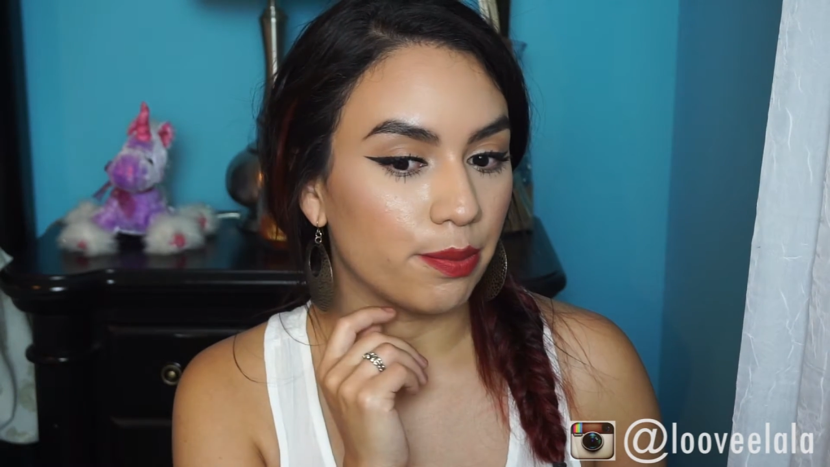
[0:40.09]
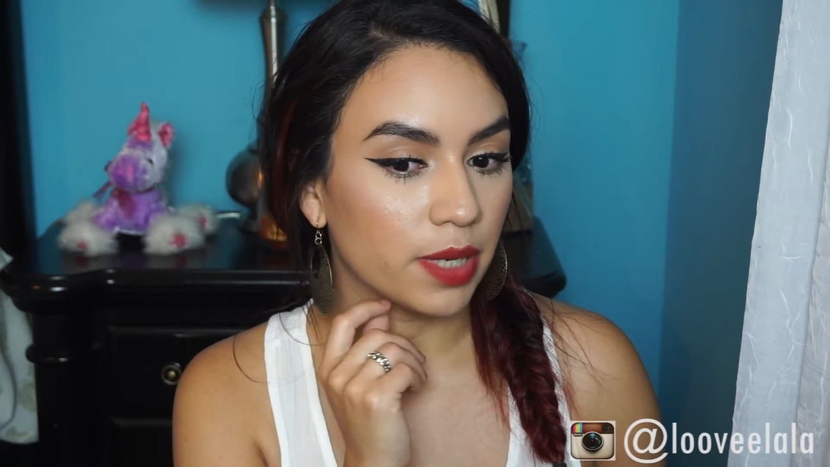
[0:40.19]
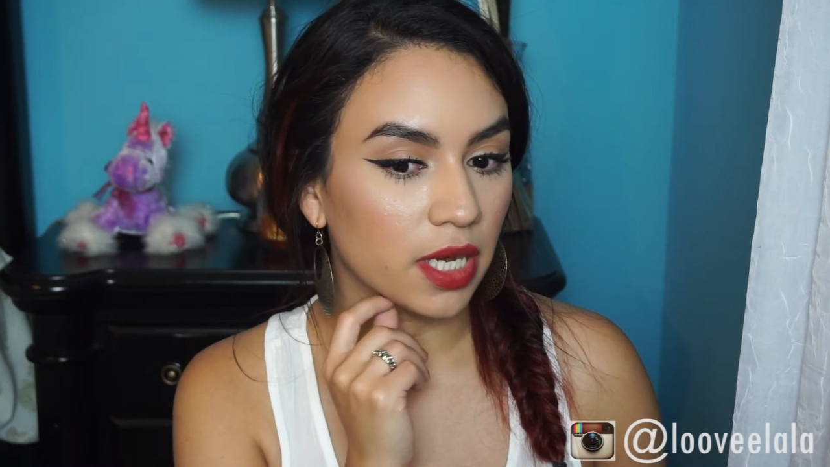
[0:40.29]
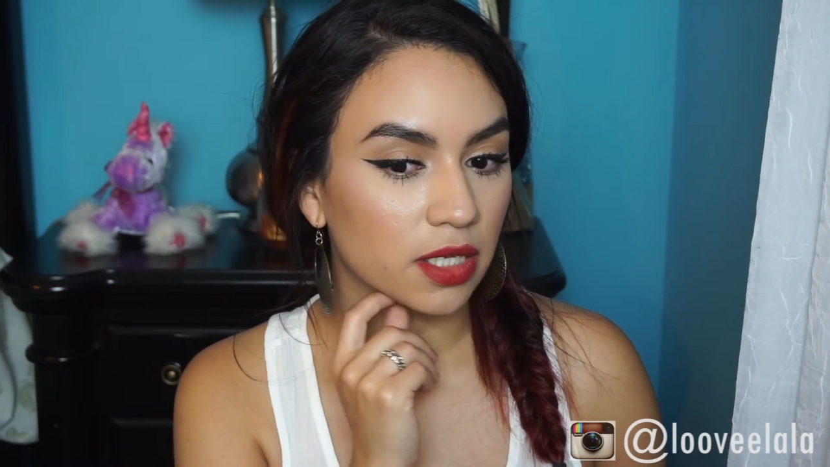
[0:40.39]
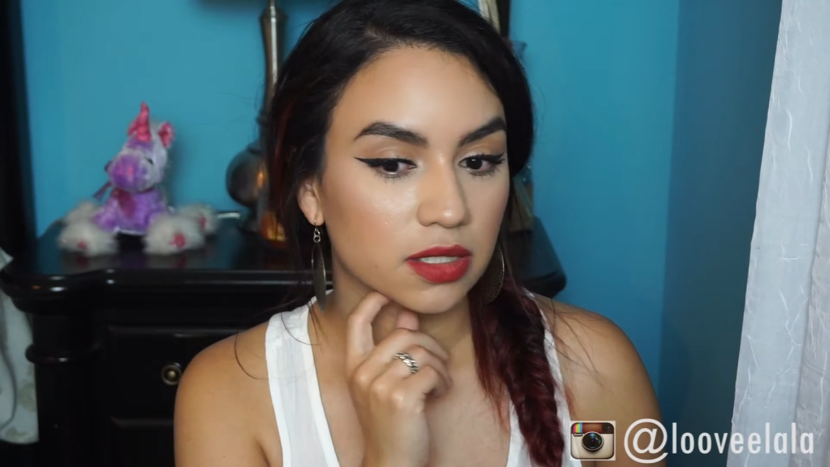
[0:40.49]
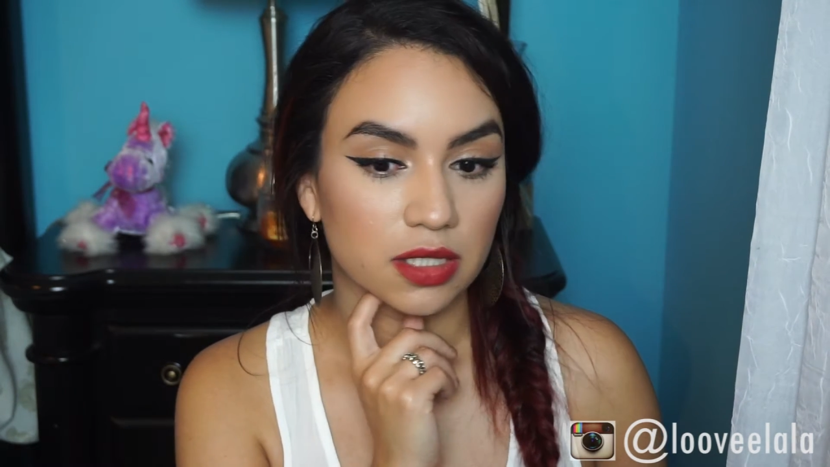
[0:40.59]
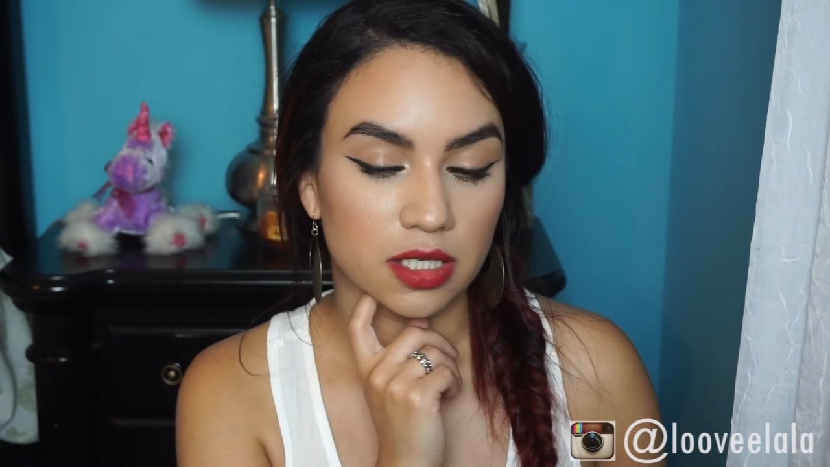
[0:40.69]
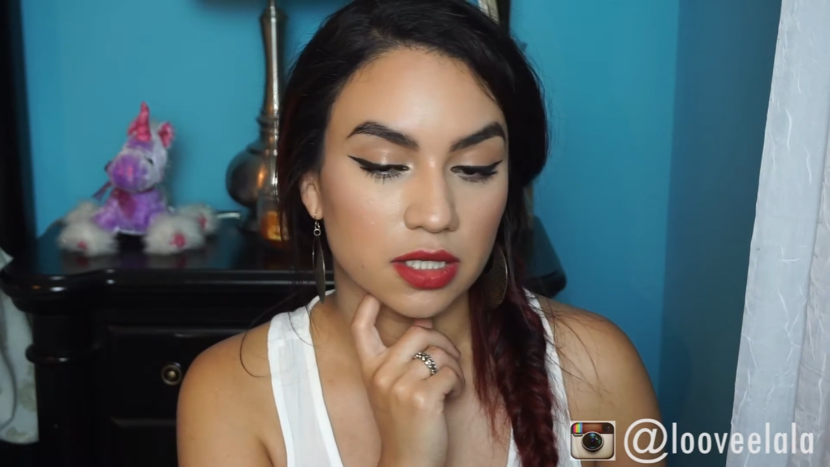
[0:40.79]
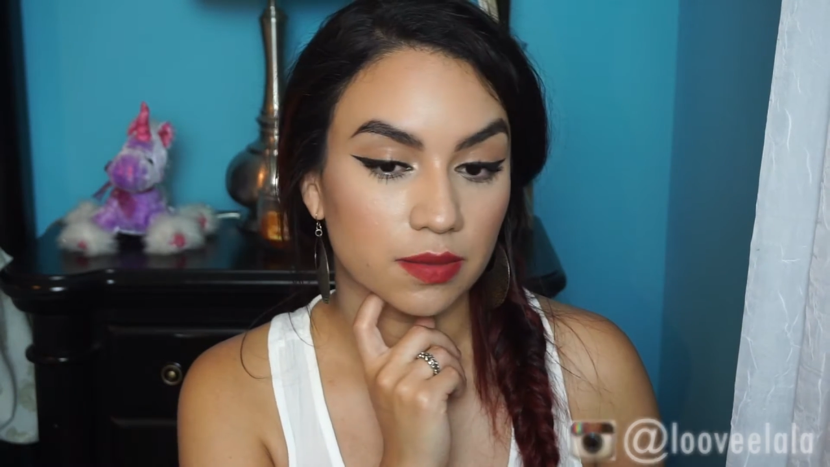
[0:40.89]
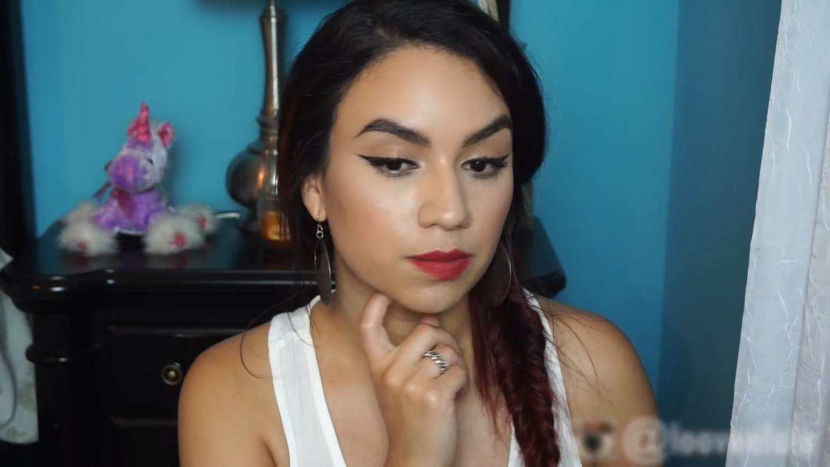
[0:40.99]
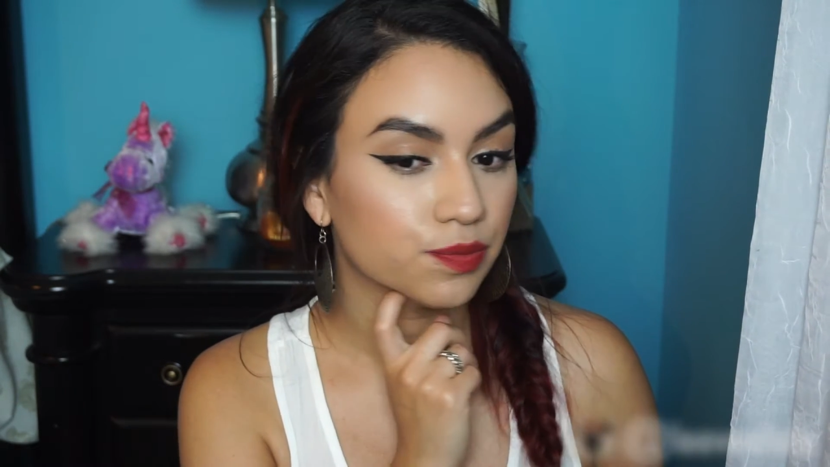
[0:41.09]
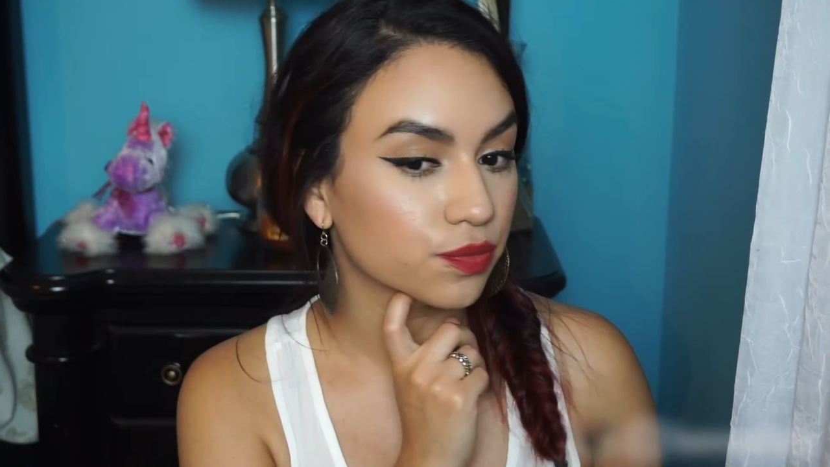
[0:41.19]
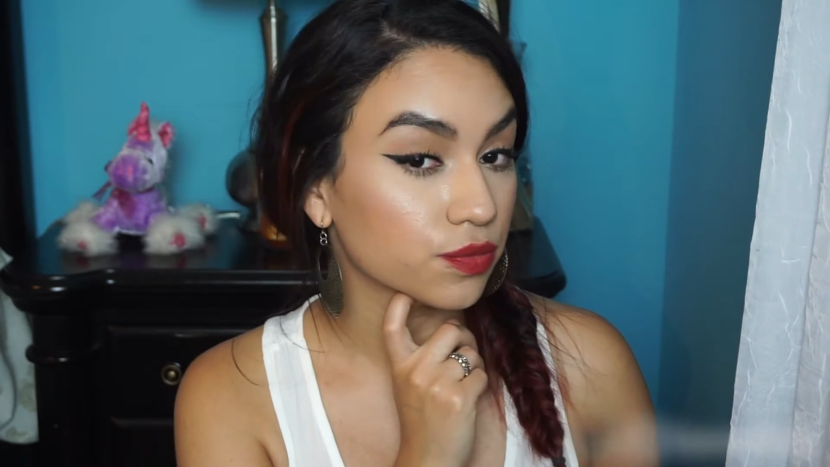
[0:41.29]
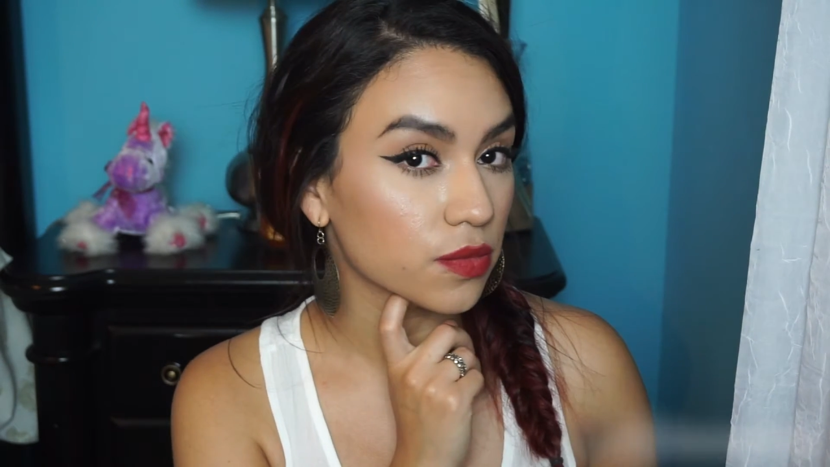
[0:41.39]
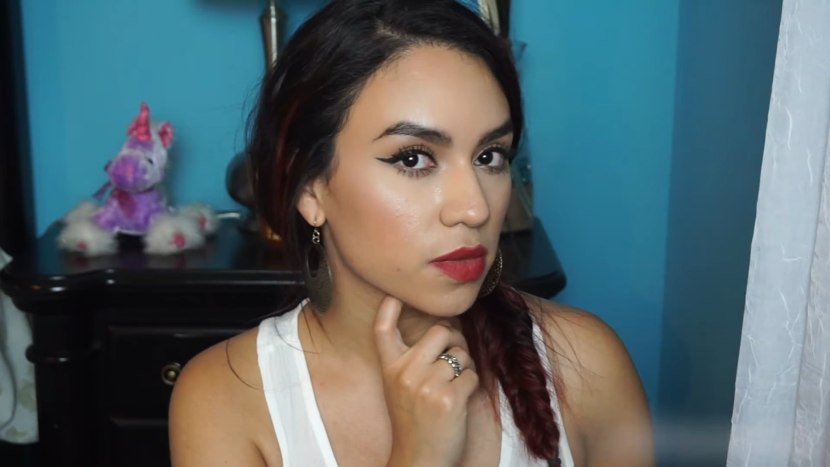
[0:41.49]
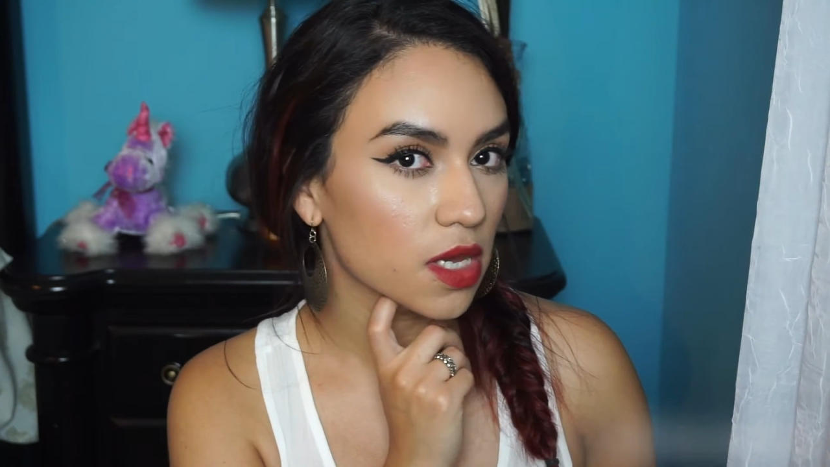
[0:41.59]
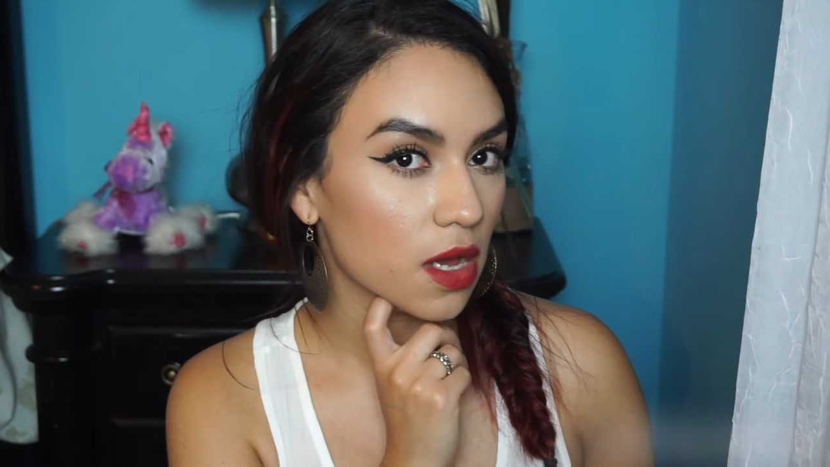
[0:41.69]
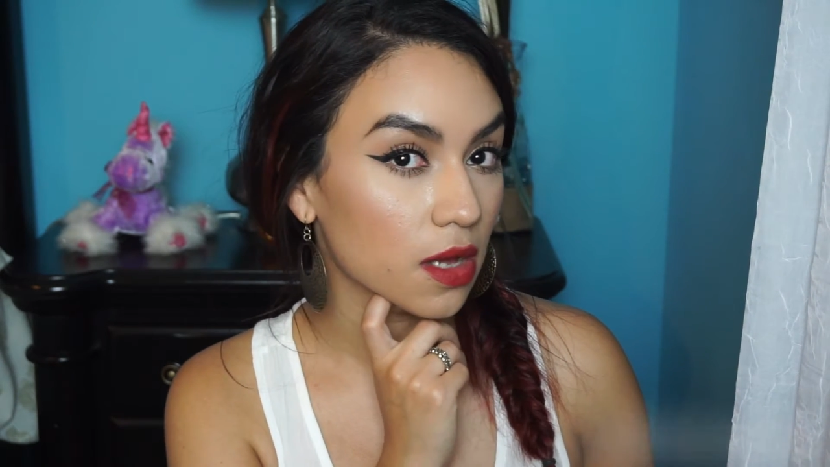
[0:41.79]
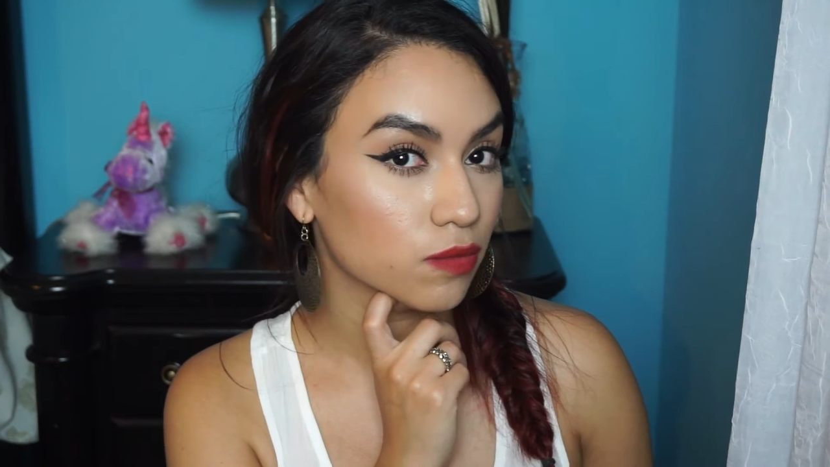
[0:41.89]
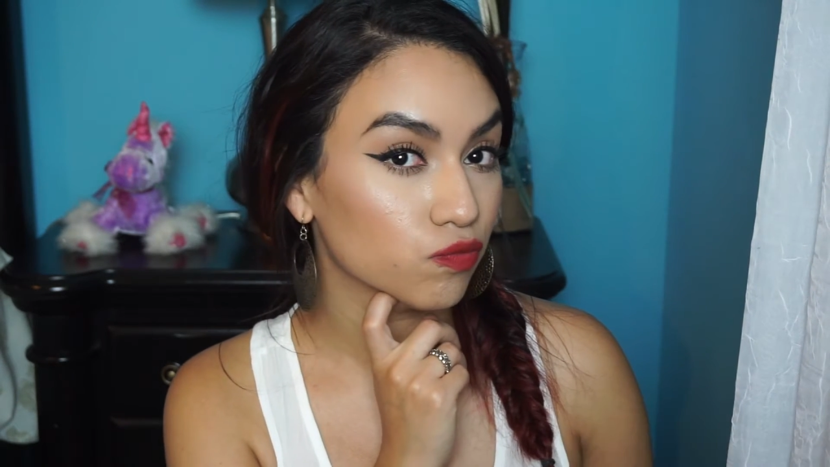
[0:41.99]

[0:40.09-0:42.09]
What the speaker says: but yeah.